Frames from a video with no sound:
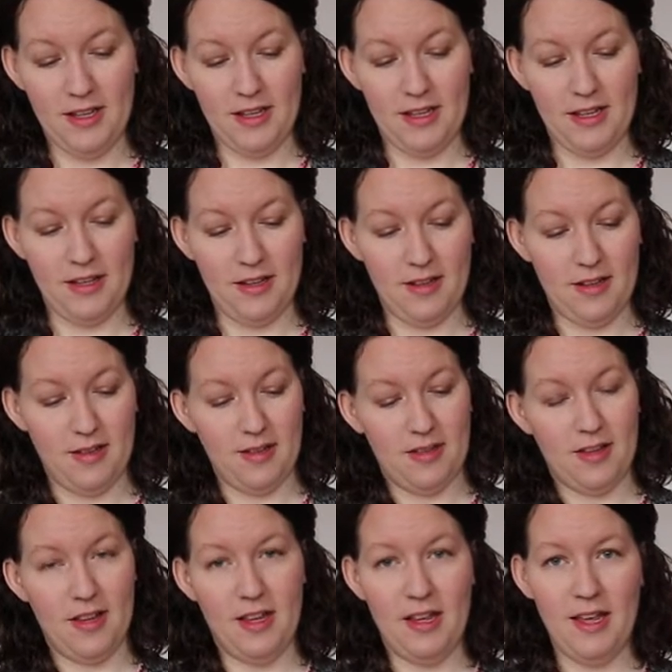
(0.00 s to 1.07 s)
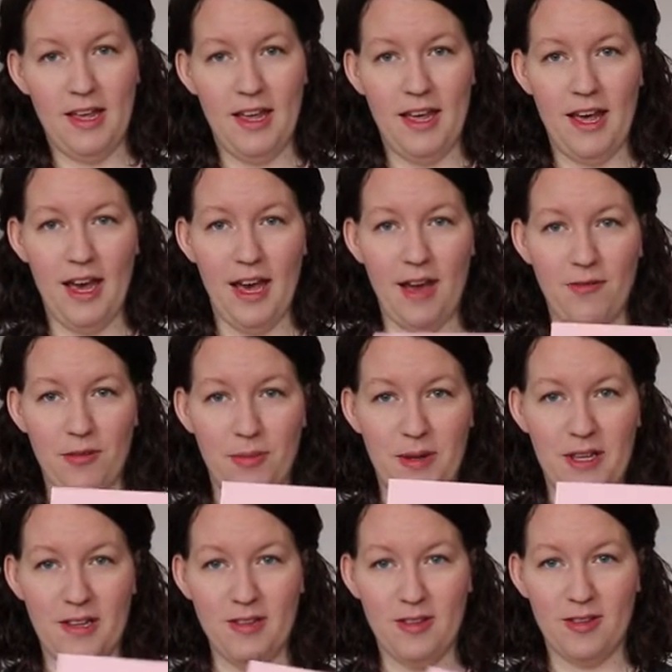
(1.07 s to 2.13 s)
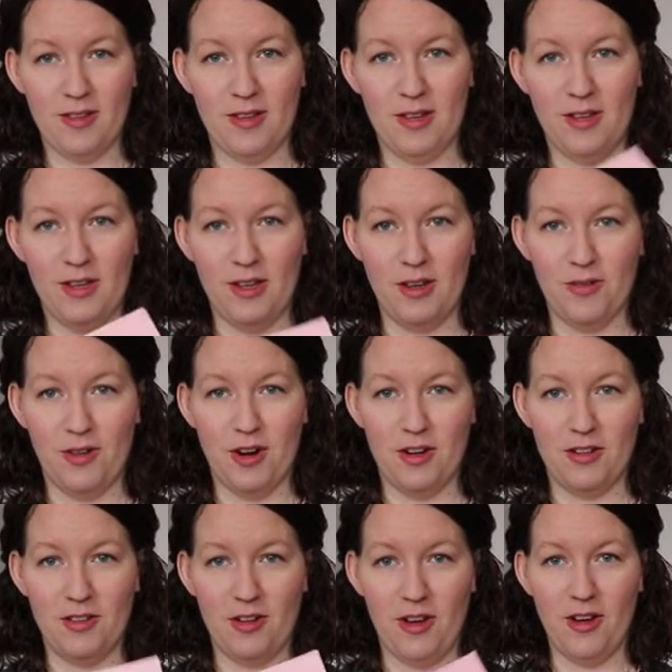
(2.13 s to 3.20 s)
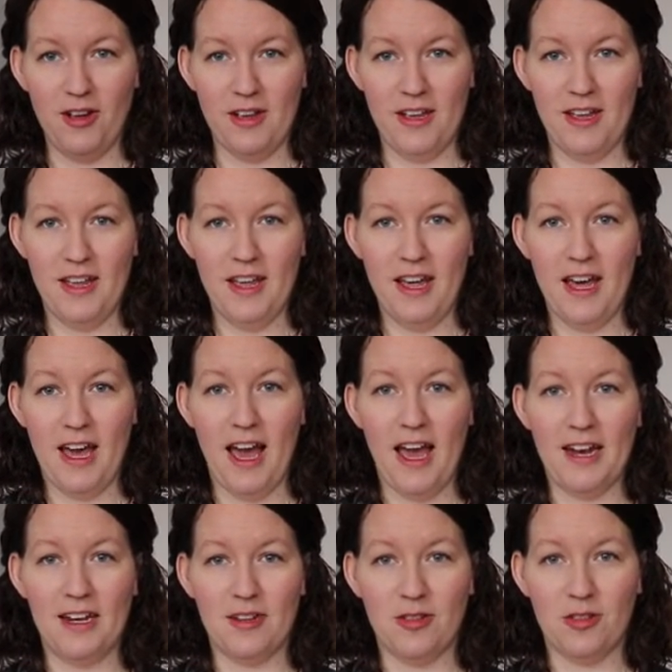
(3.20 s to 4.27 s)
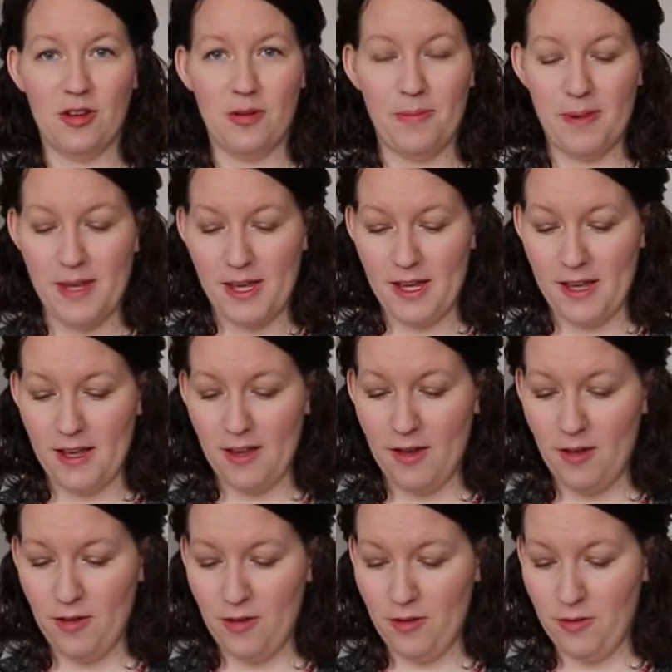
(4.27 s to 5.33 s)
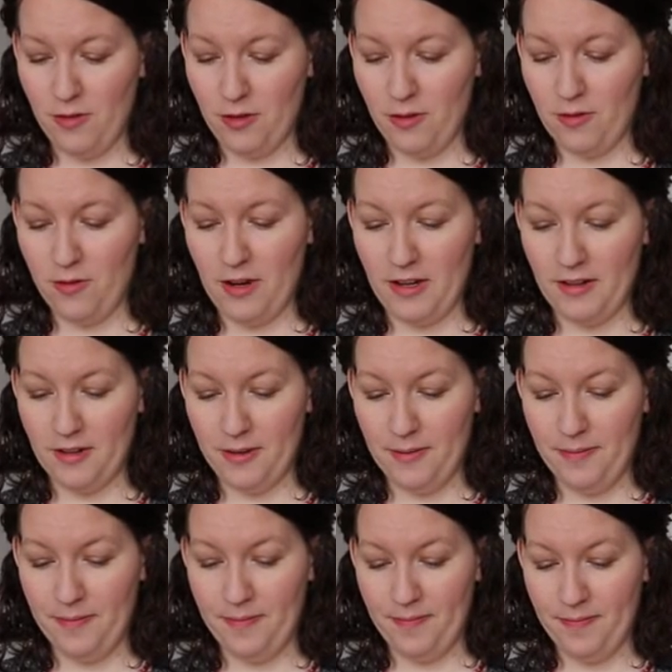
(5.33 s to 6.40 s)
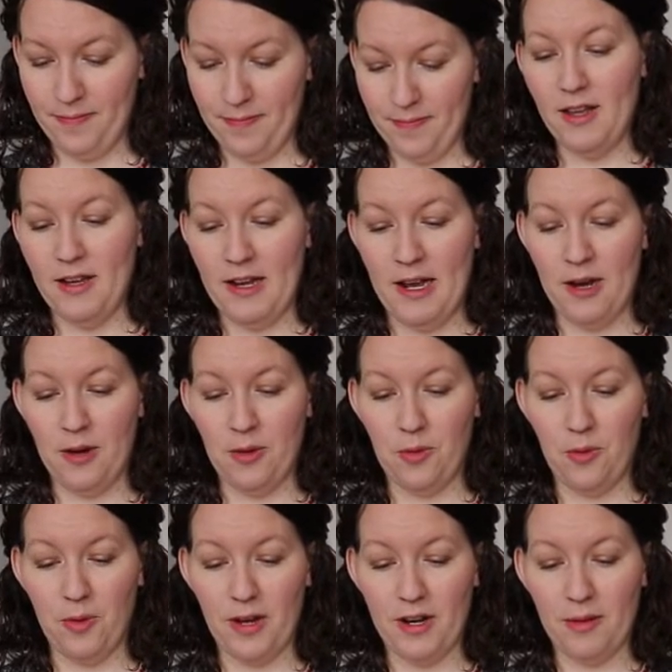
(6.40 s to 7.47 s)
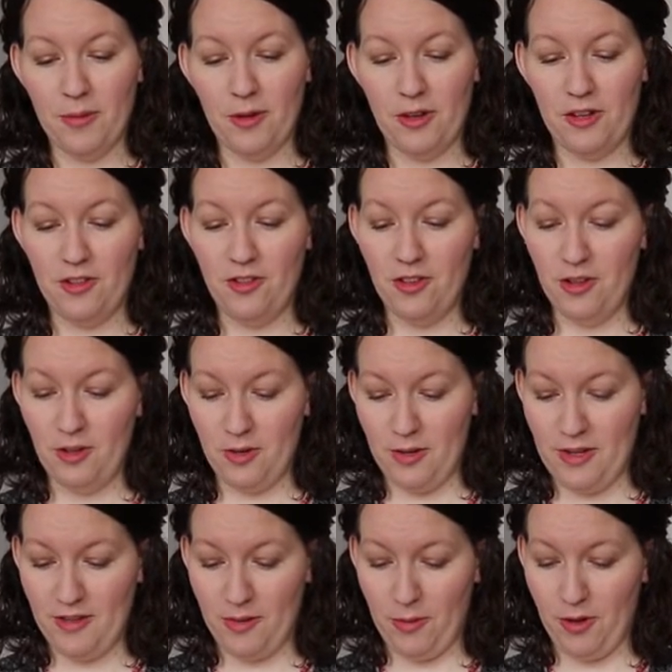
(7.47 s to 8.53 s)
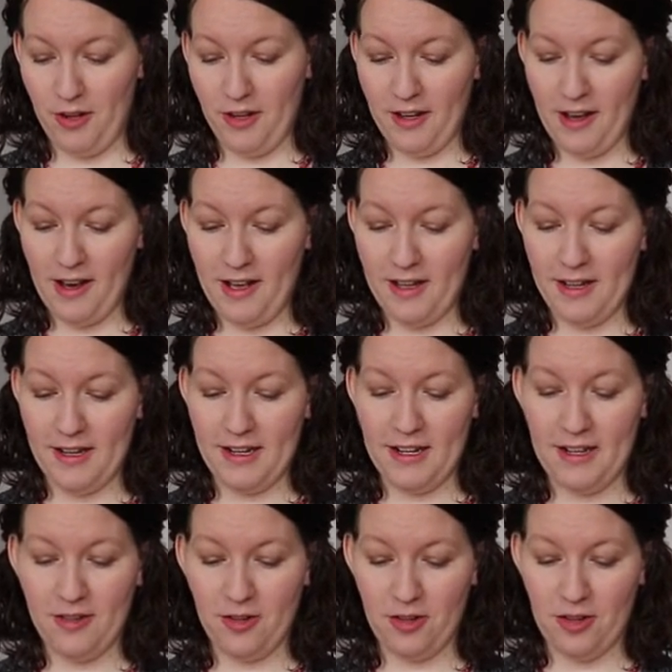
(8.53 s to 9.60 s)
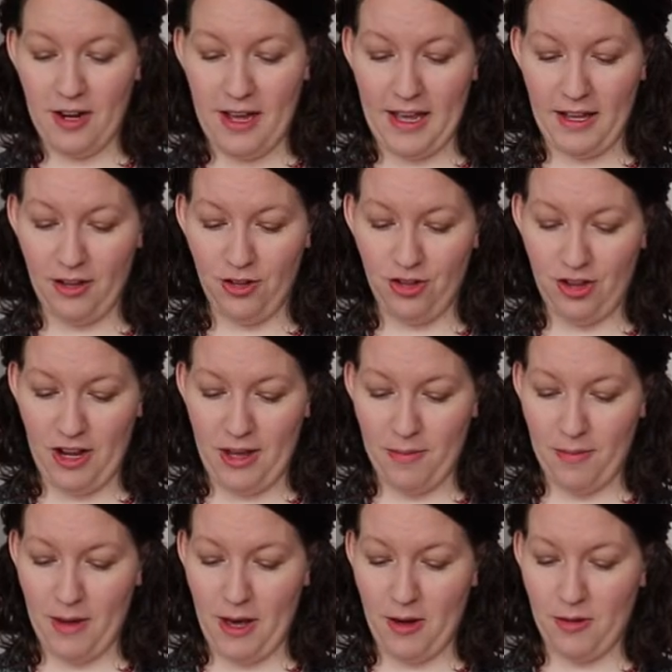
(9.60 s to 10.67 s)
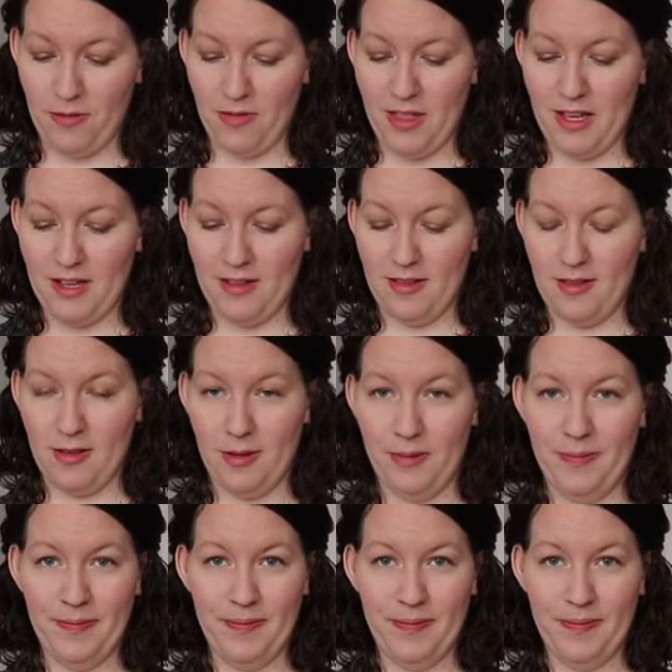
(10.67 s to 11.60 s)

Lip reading: is half a piece of cardstock and it's going to be for the front. Now, what I'm going to do is I'm going to cut an Easter egg shape out of this.